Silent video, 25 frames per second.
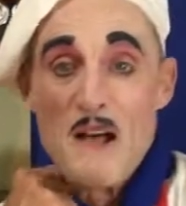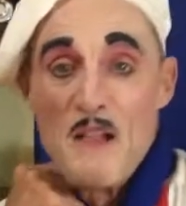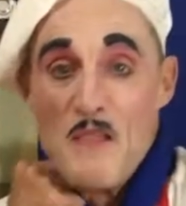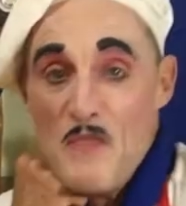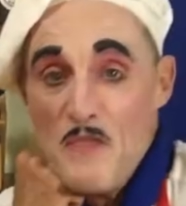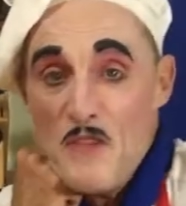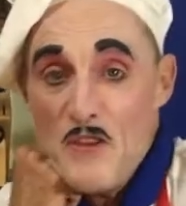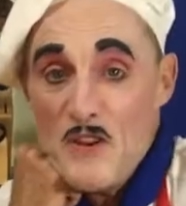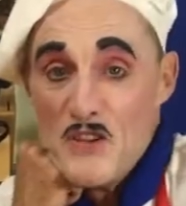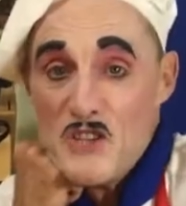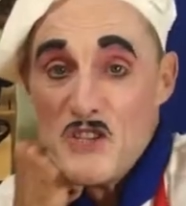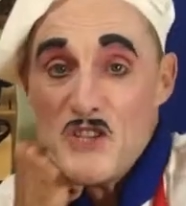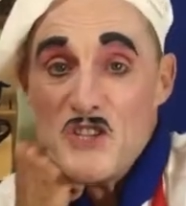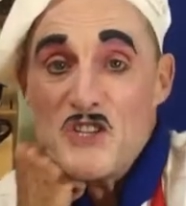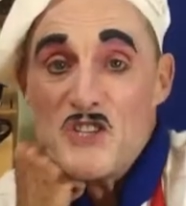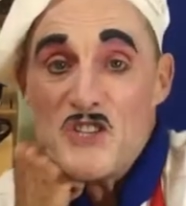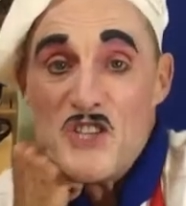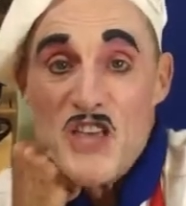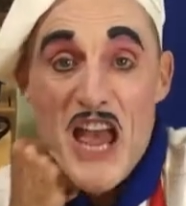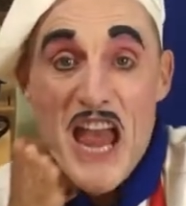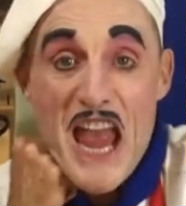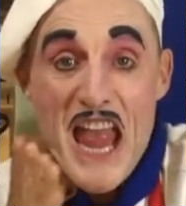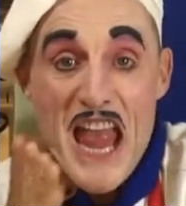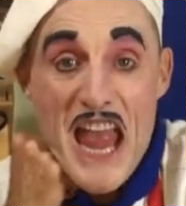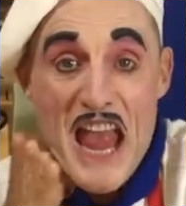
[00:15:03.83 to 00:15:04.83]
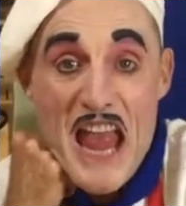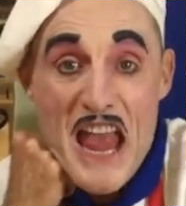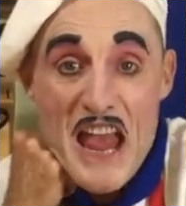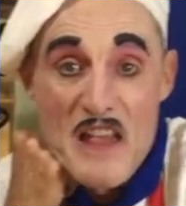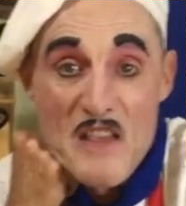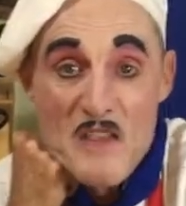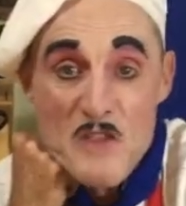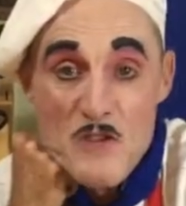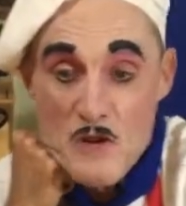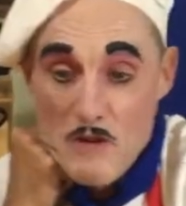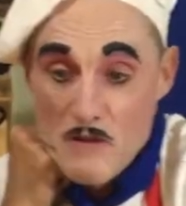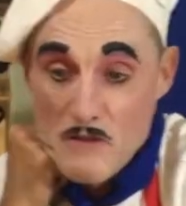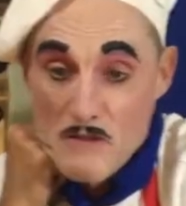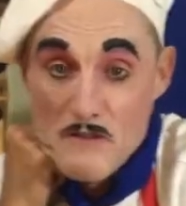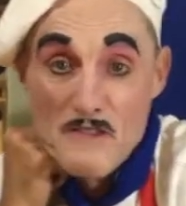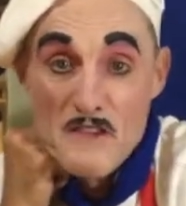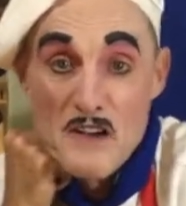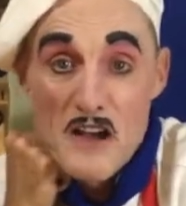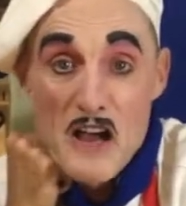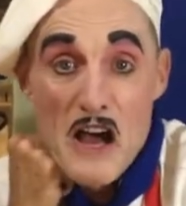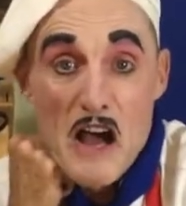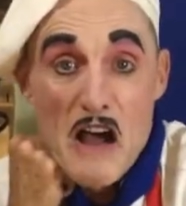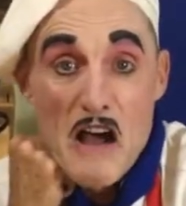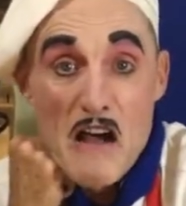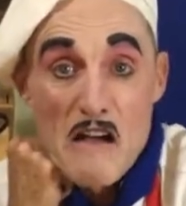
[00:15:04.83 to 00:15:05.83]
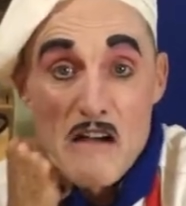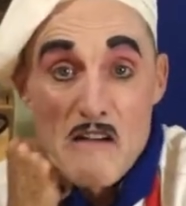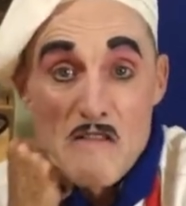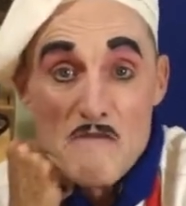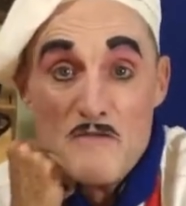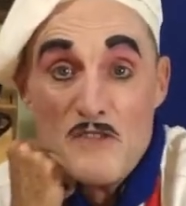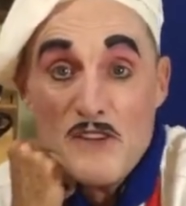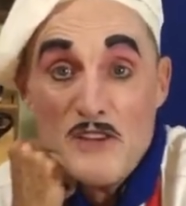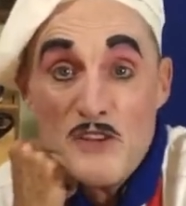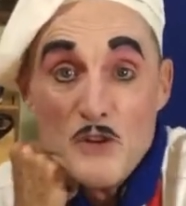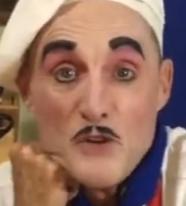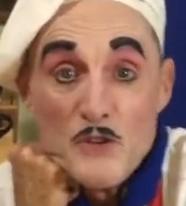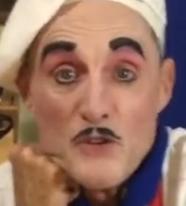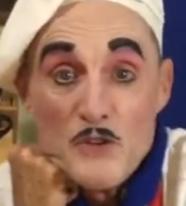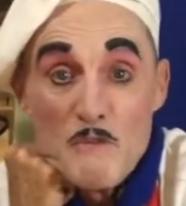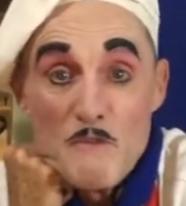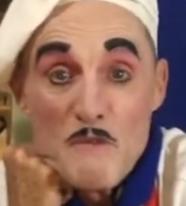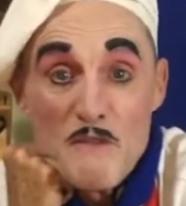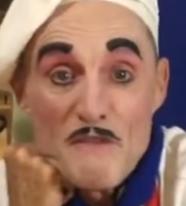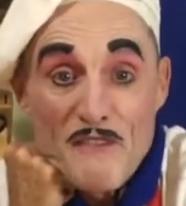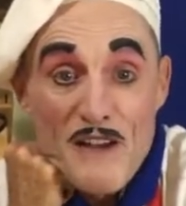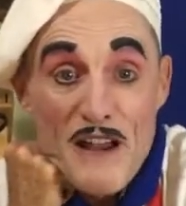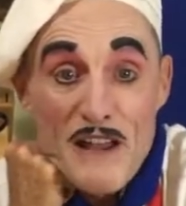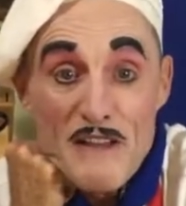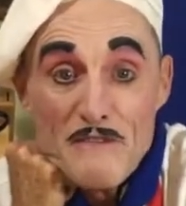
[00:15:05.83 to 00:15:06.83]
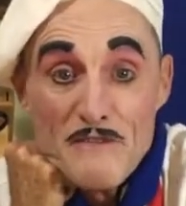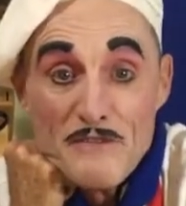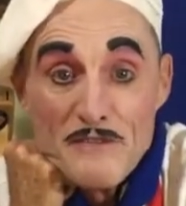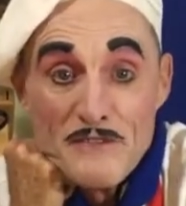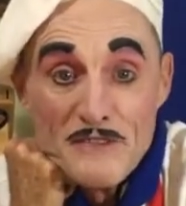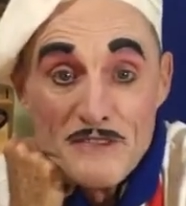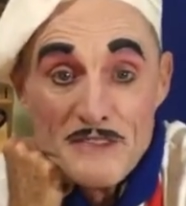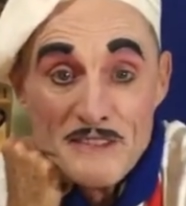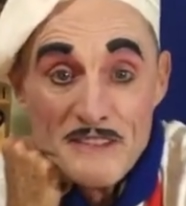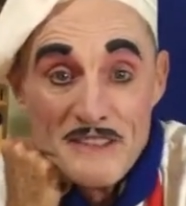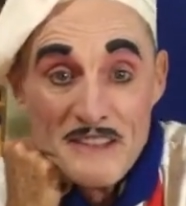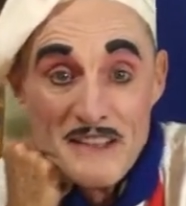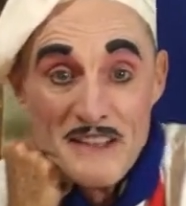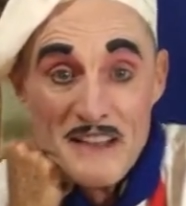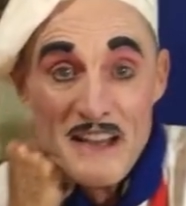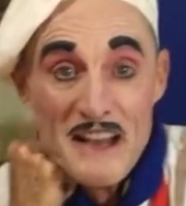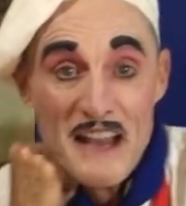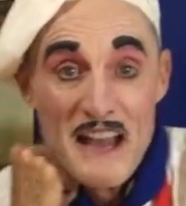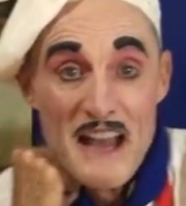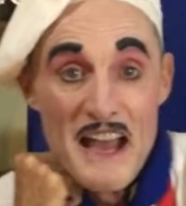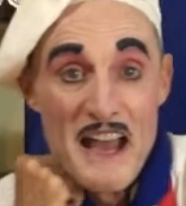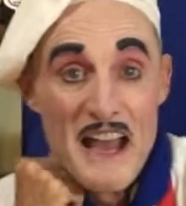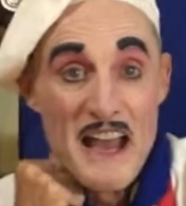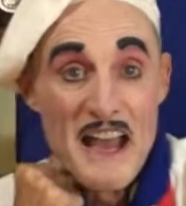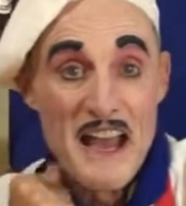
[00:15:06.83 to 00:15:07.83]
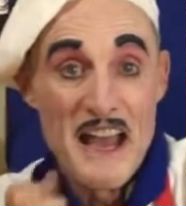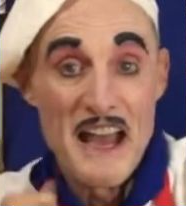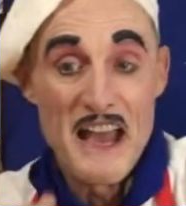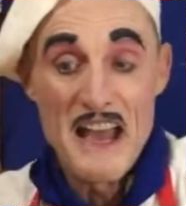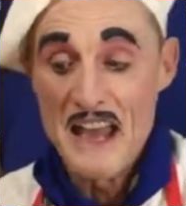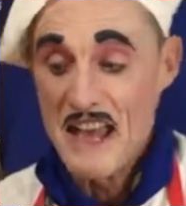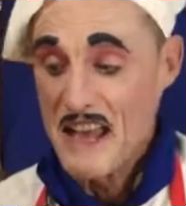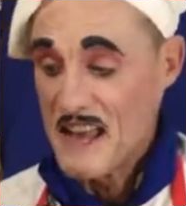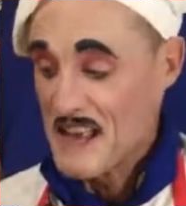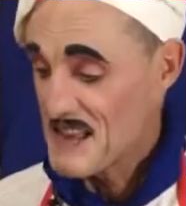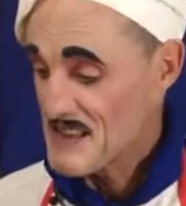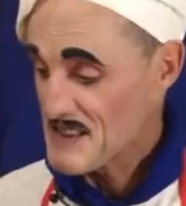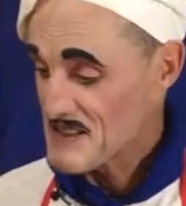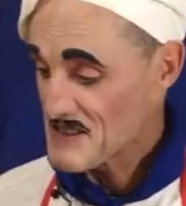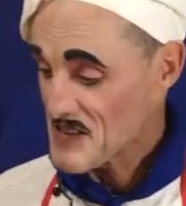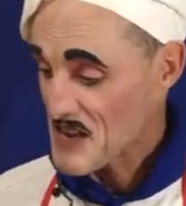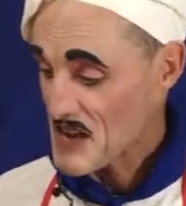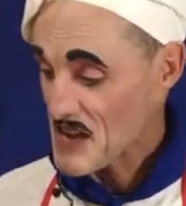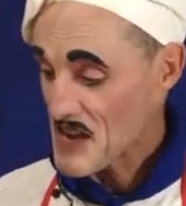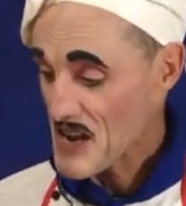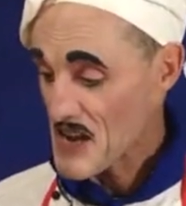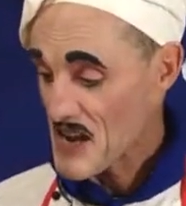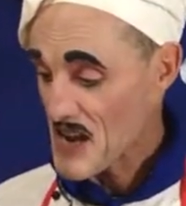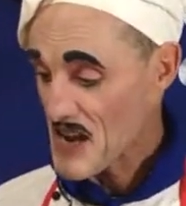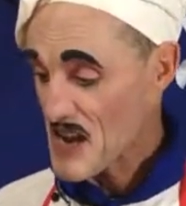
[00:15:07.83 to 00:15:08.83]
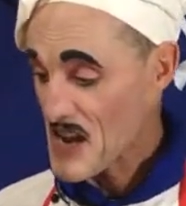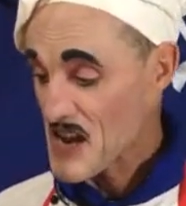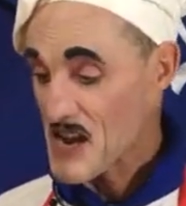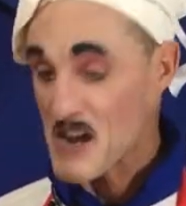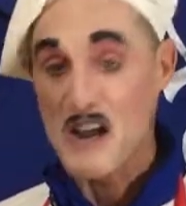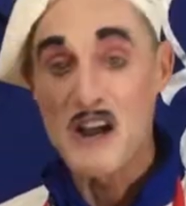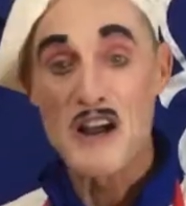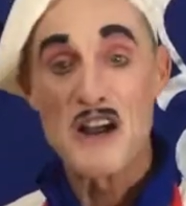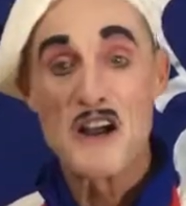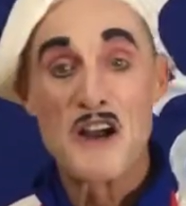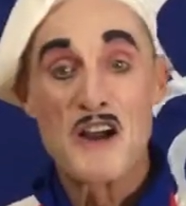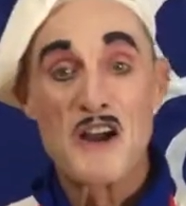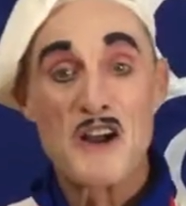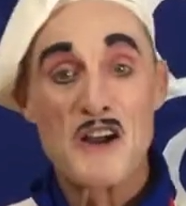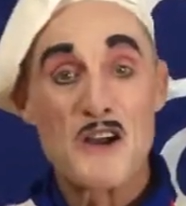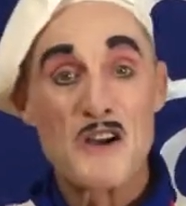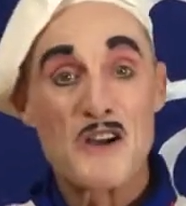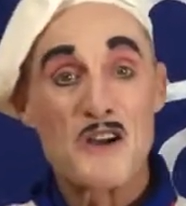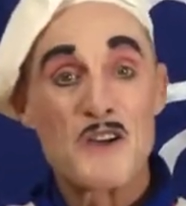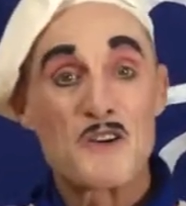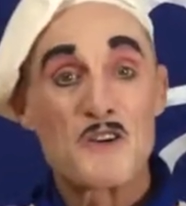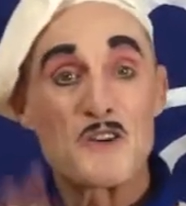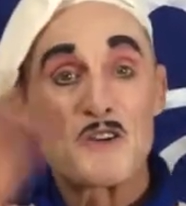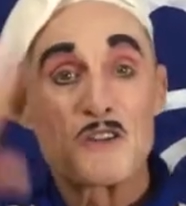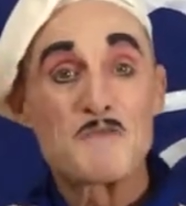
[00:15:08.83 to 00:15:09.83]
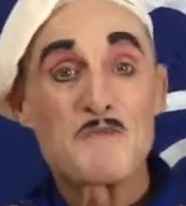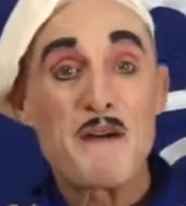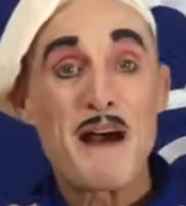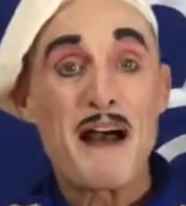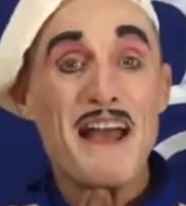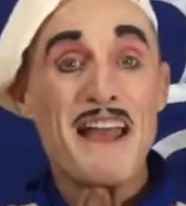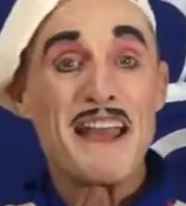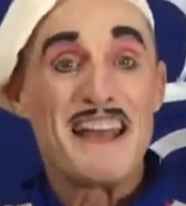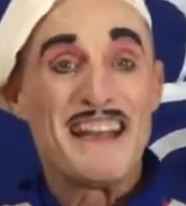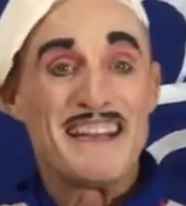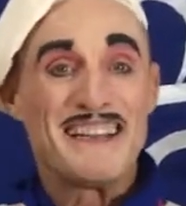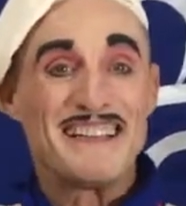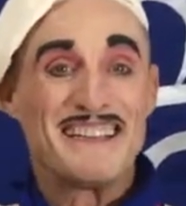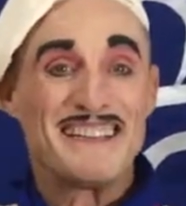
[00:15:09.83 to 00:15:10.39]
This is the end of video number 5. And Goodbye.